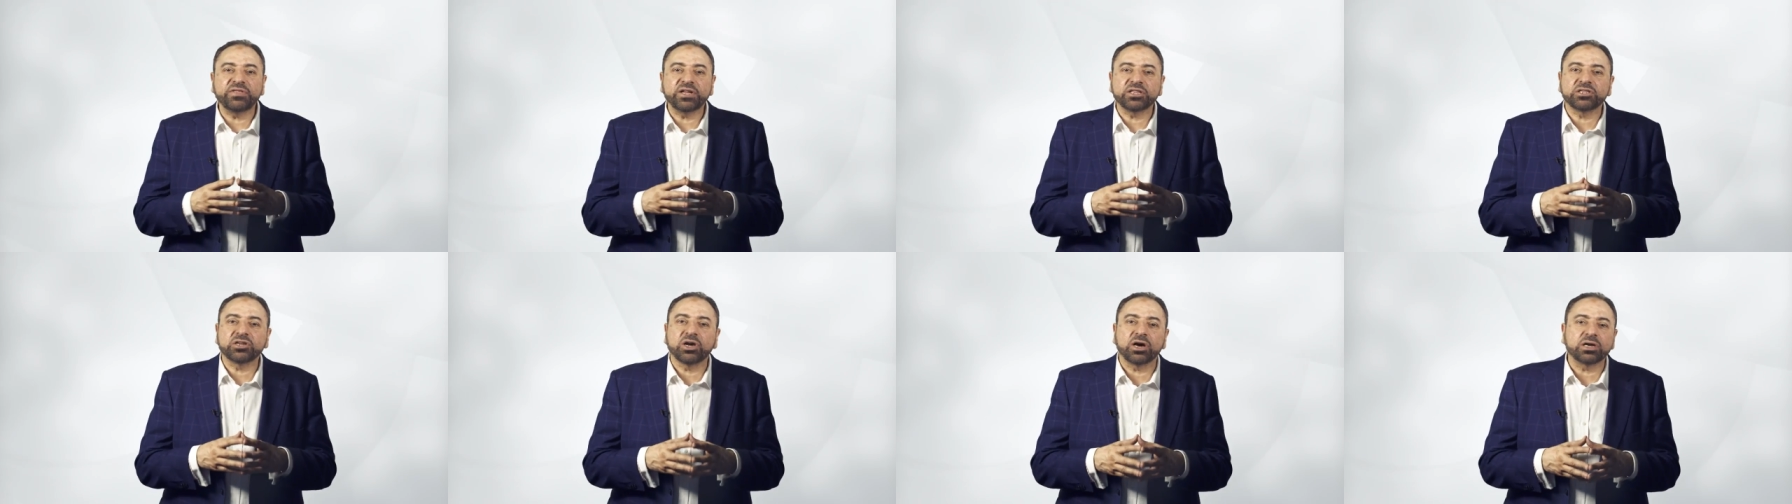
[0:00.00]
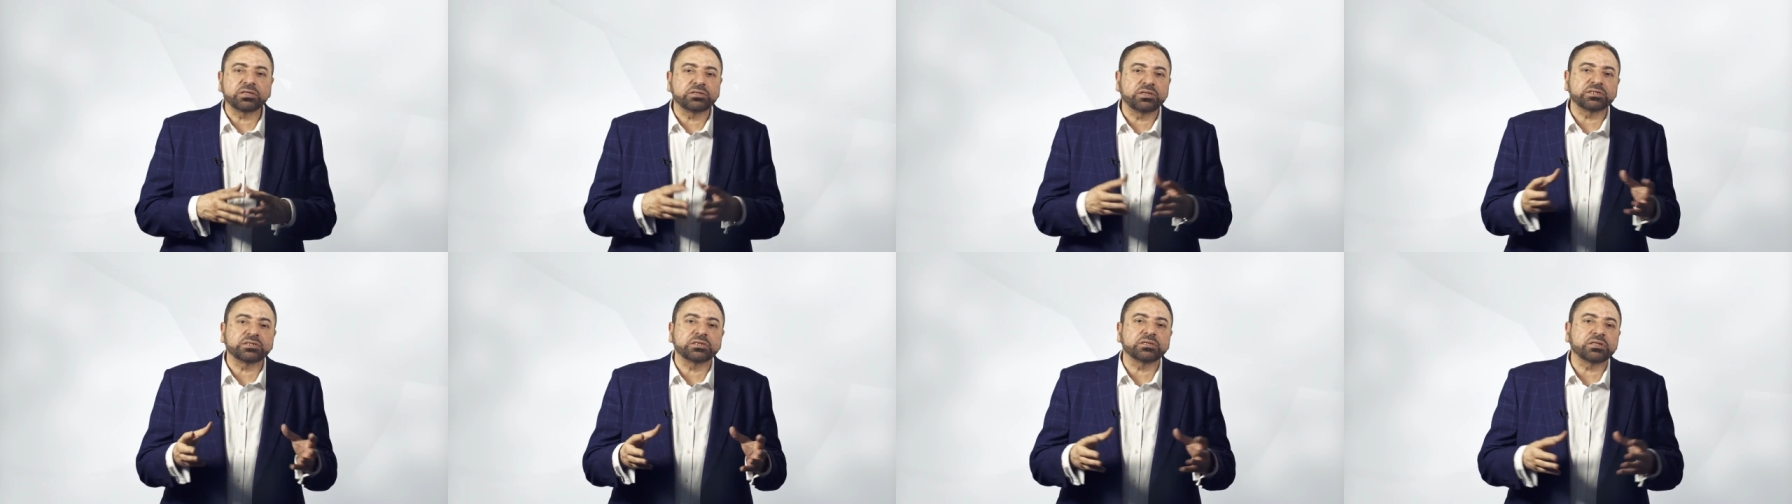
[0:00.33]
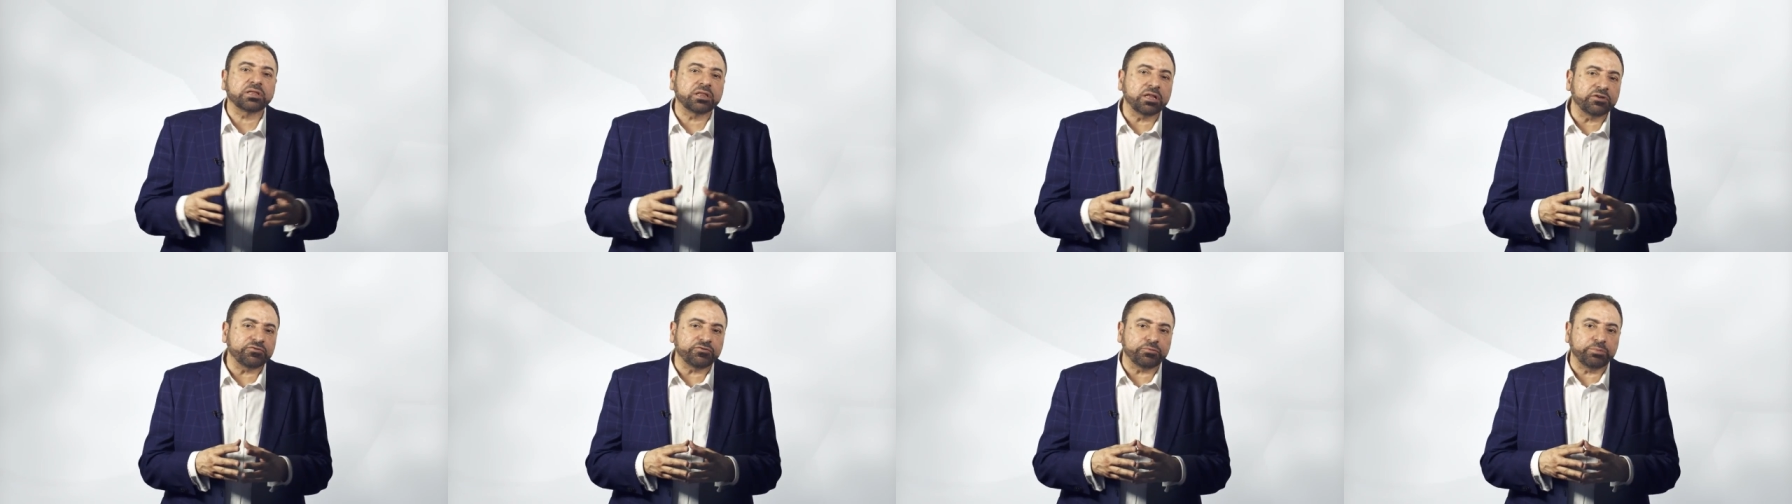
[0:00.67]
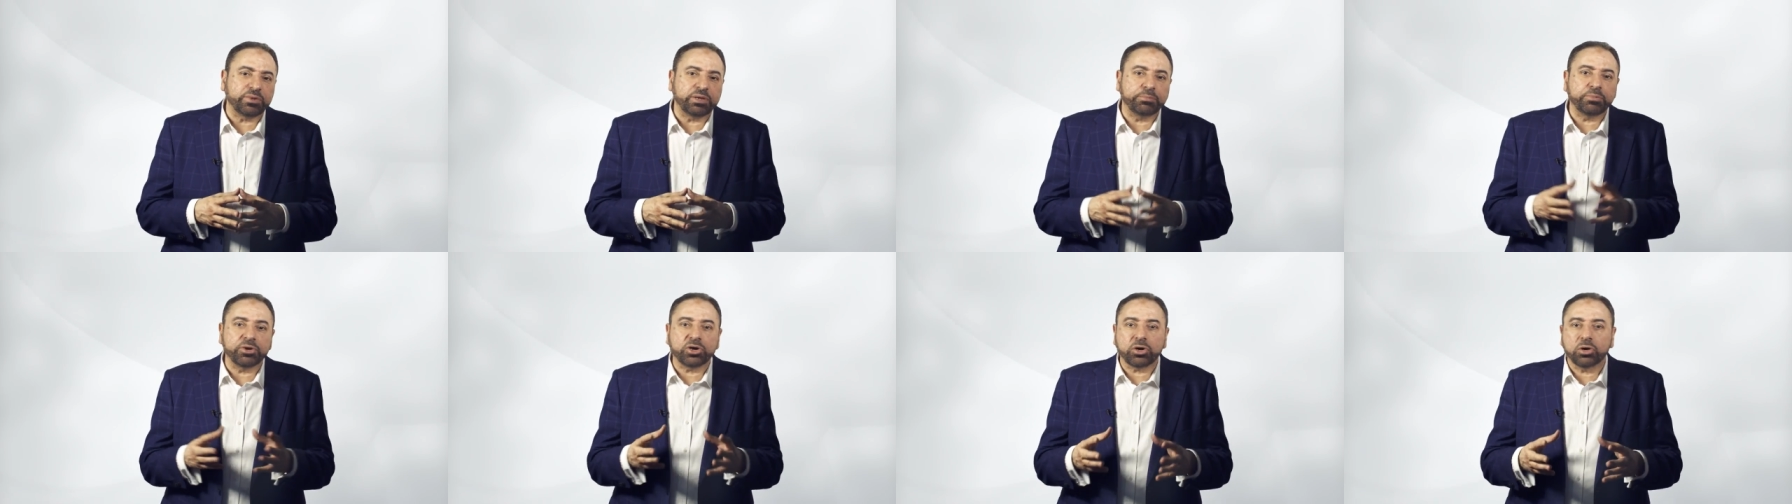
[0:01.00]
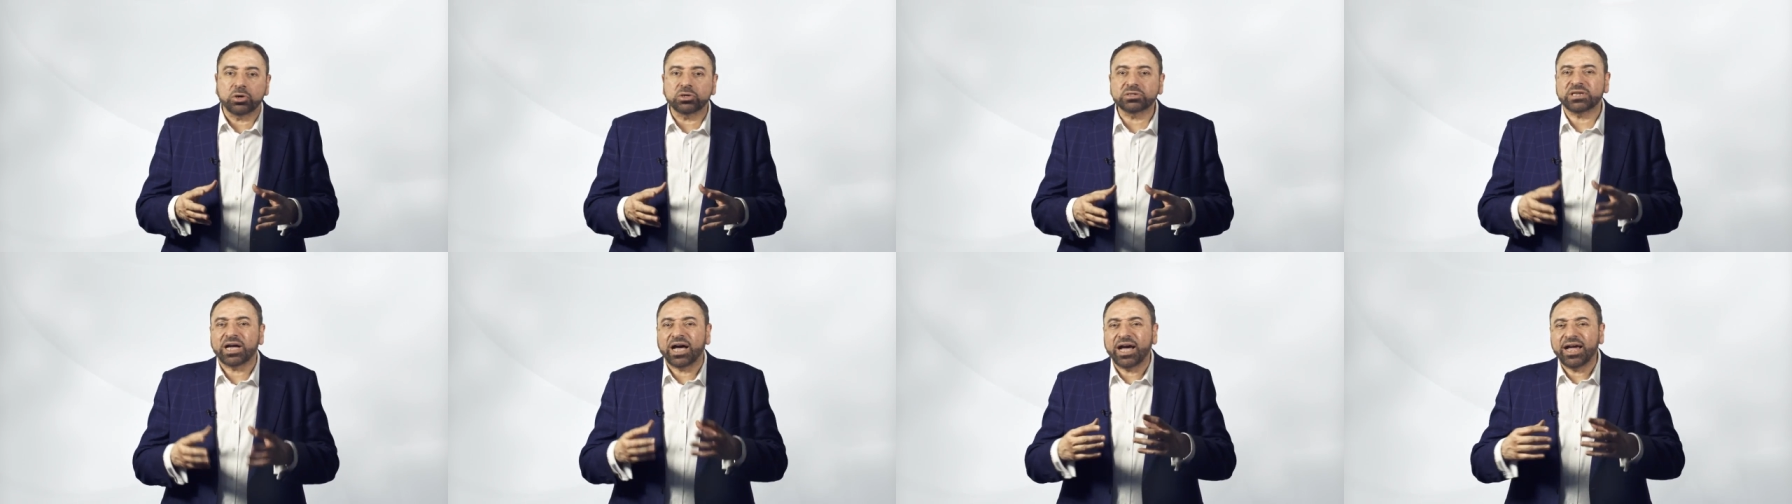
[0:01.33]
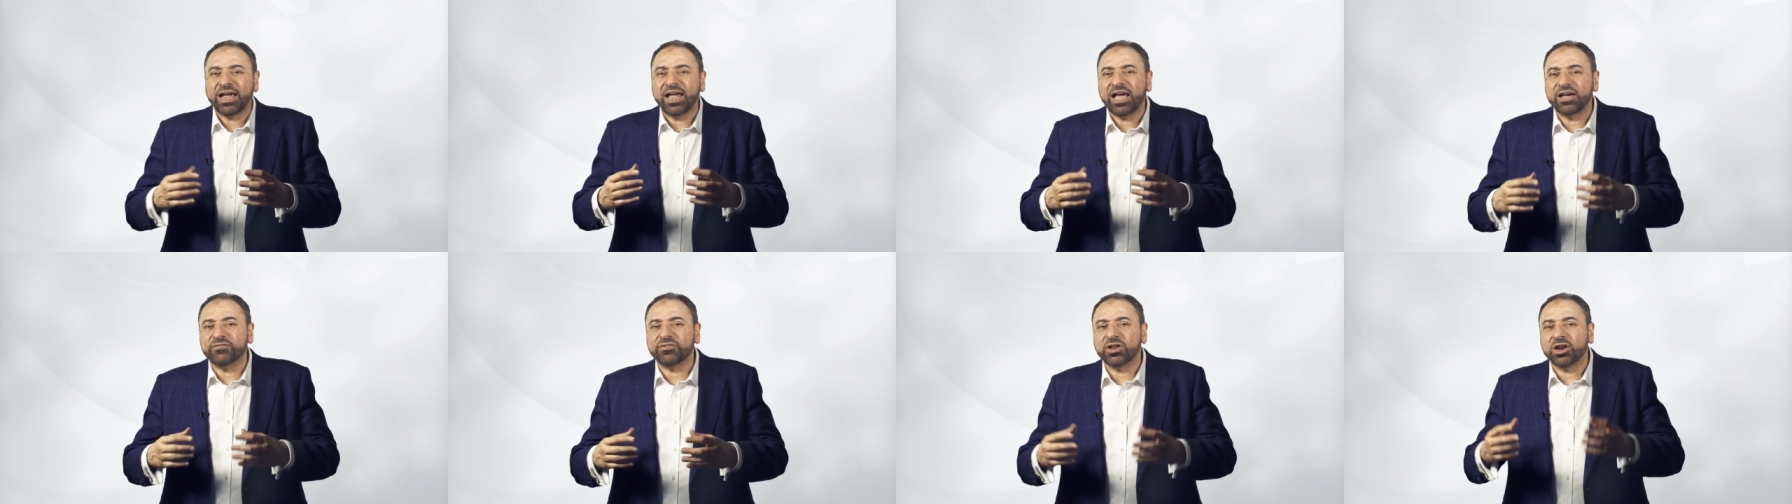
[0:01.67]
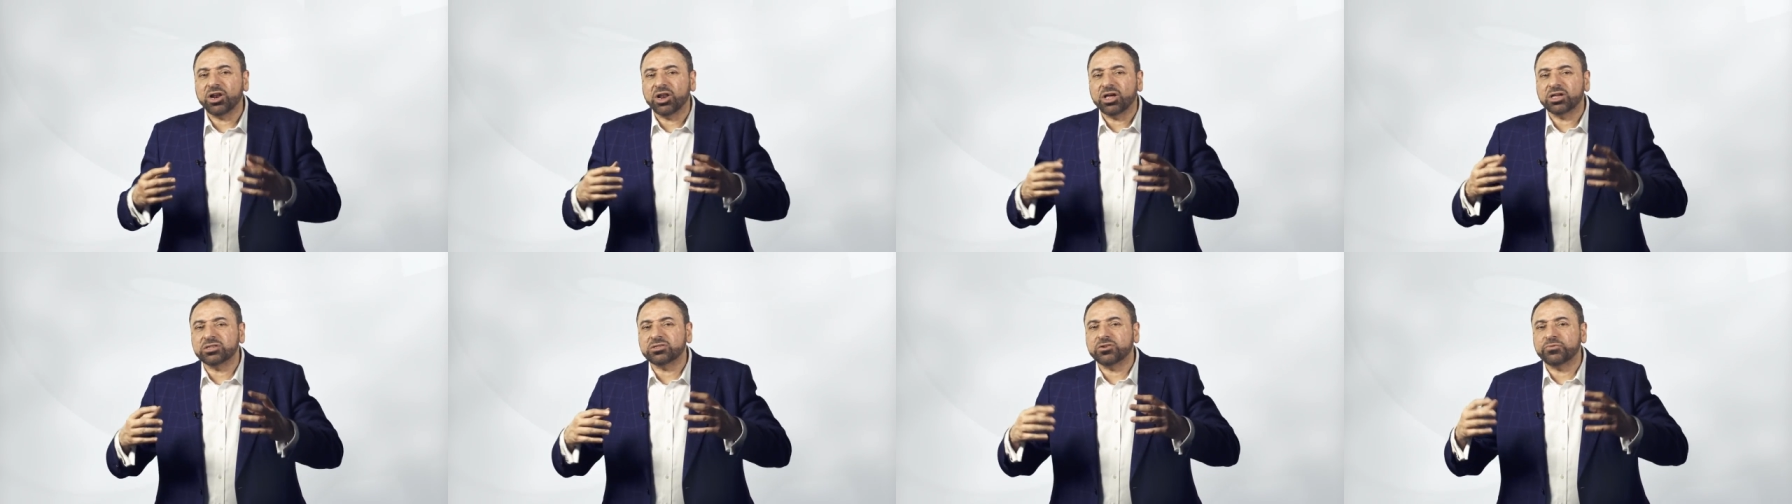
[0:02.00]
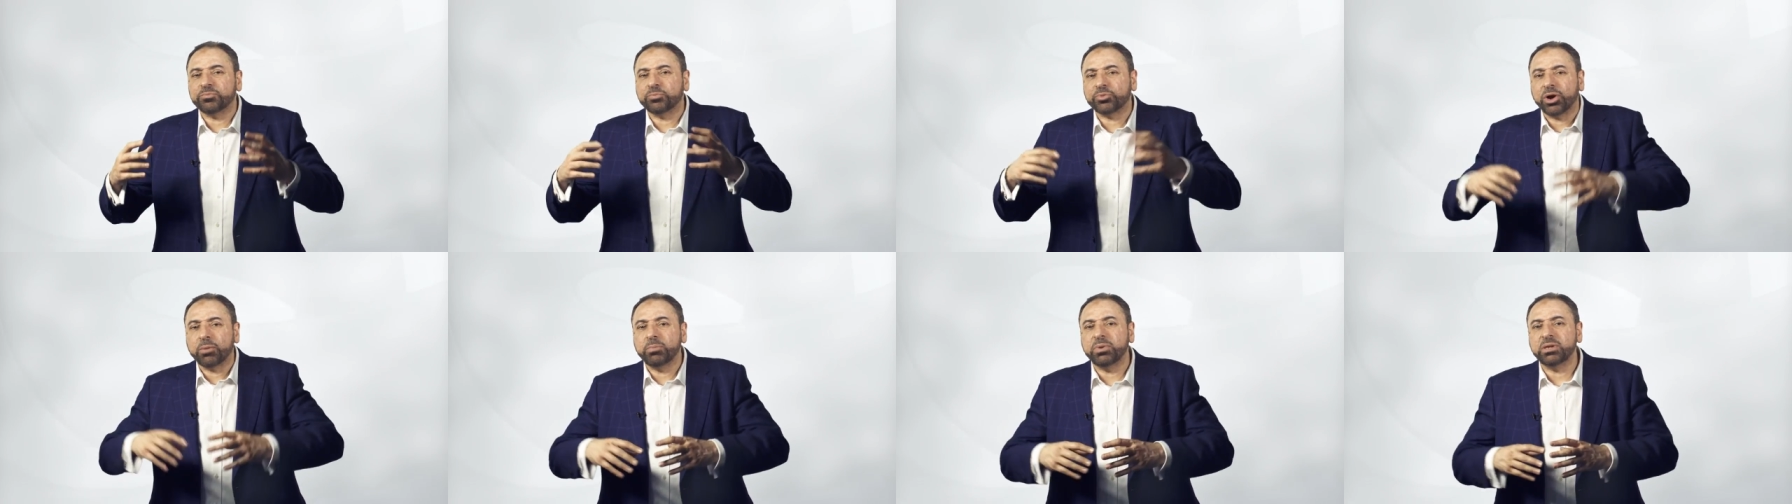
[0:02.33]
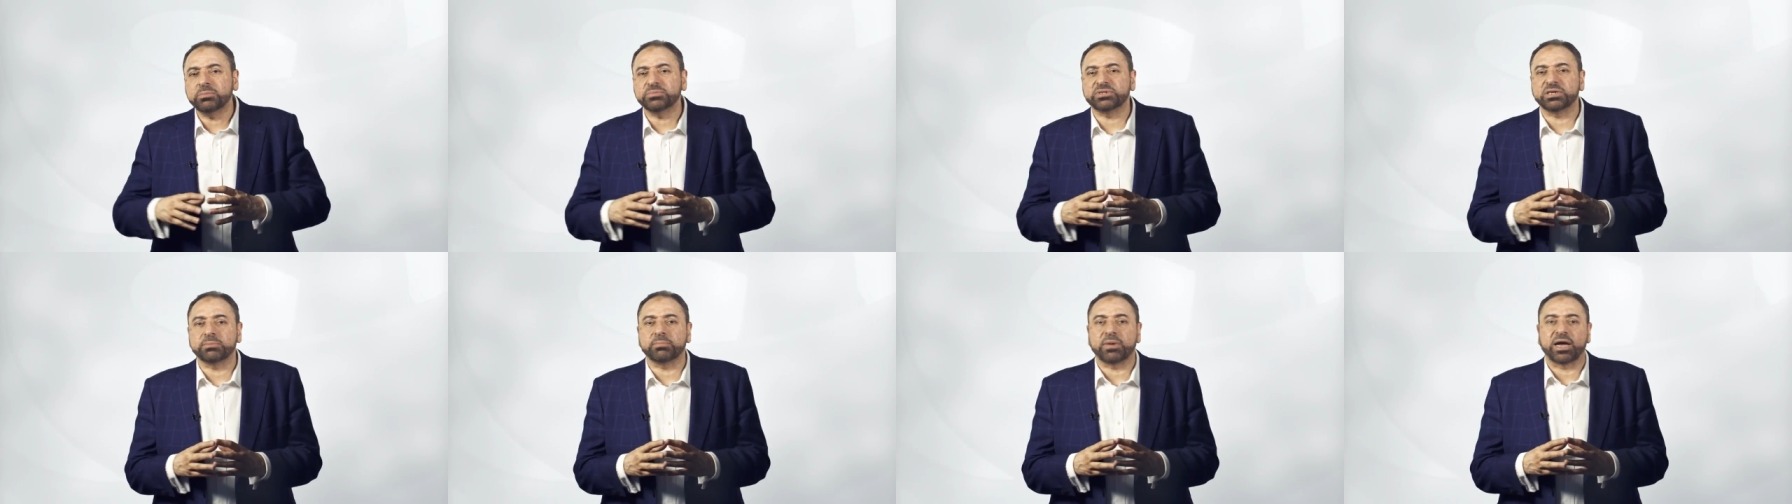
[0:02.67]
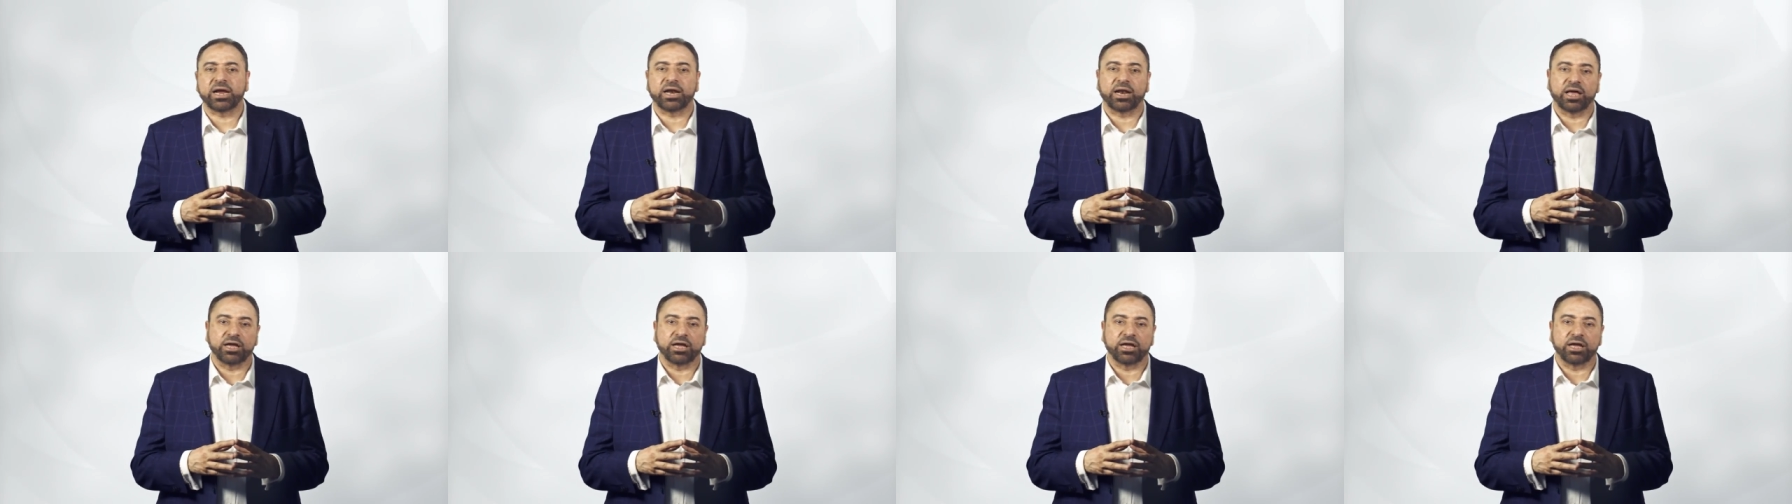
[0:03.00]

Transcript: that God doesn't love me because I have a lot of problems in my